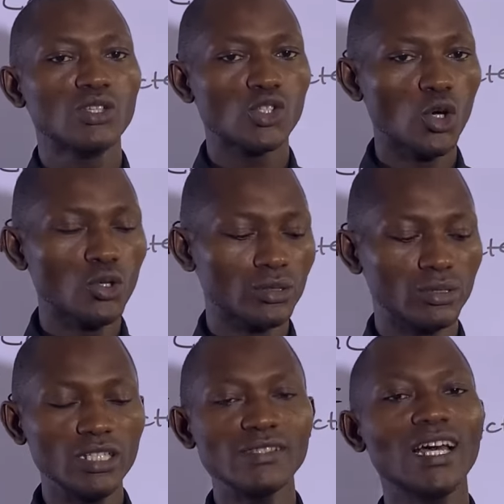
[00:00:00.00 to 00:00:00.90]
So
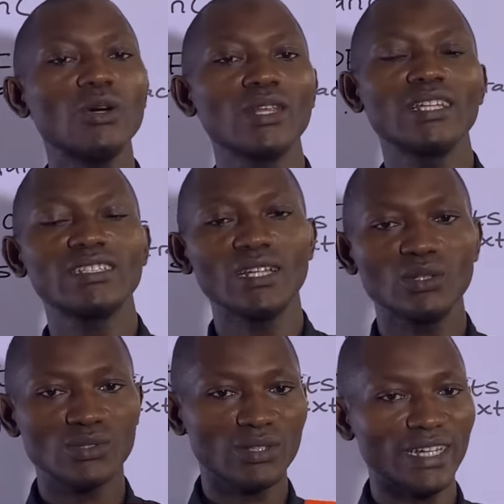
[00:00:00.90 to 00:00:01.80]
this is how a ledger
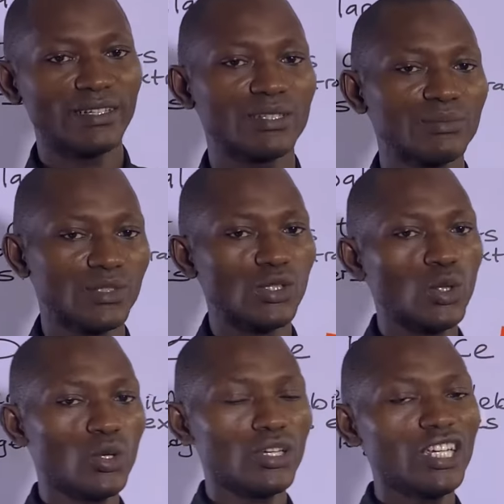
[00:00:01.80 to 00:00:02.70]
looks like.
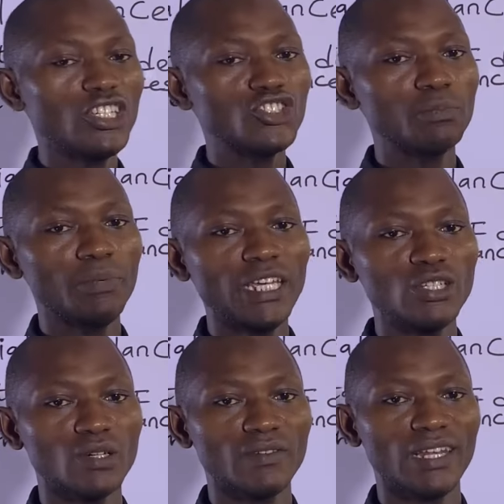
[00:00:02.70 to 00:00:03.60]
So each
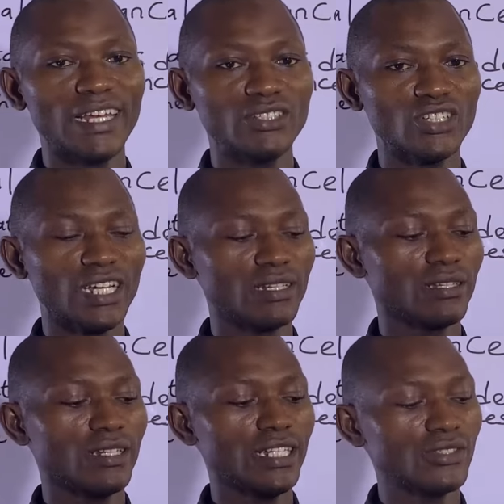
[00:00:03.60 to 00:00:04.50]
page of a ledger,
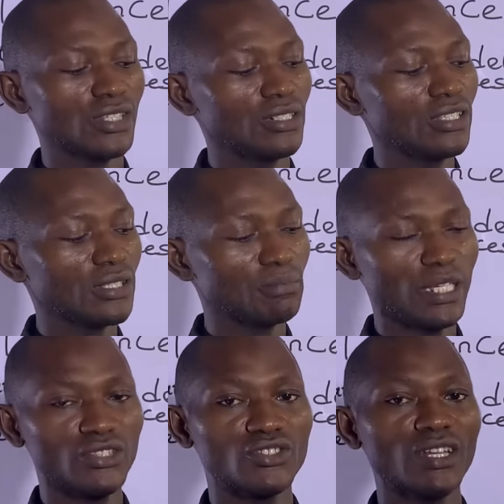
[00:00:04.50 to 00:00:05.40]
let's say this
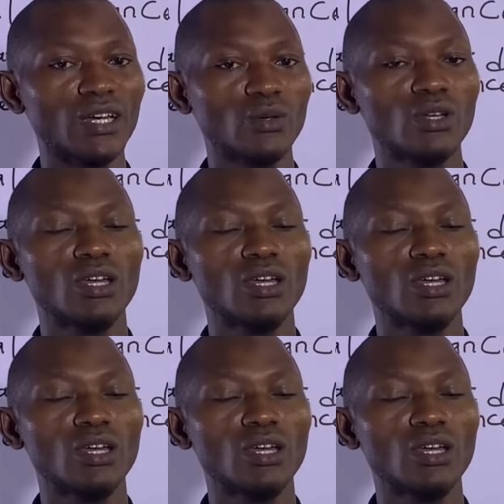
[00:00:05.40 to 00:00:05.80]
page now,